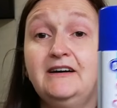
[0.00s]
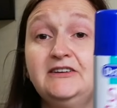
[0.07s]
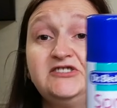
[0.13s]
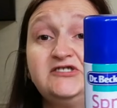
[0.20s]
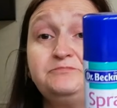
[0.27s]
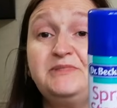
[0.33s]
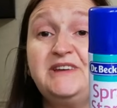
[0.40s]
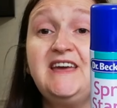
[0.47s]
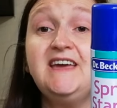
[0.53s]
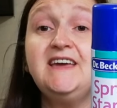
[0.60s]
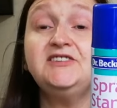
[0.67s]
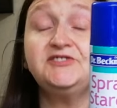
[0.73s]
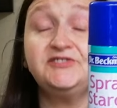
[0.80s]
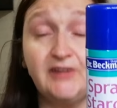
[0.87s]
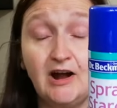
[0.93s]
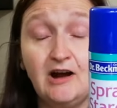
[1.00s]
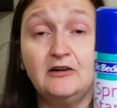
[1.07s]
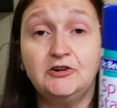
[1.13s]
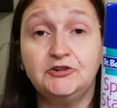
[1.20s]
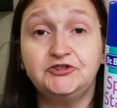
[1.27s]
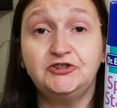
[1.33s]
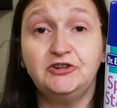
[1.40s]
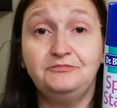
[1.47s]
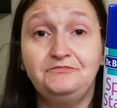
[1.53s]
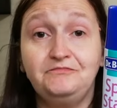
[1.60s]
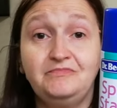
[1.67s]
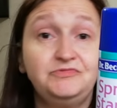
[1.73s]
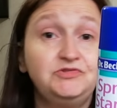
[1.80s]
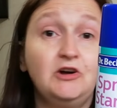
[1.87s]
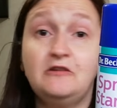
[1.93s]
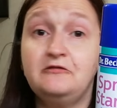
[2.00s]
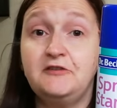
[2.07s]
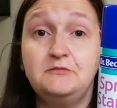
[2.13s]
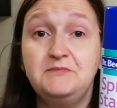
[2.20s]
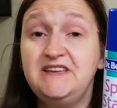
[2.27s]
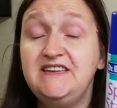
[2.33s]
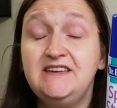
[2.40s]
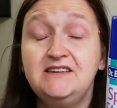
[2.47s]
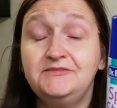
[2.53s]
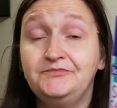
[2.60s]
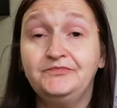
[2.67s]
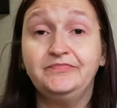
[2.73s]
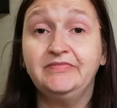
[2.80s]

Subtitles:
Spray starch. Not for me.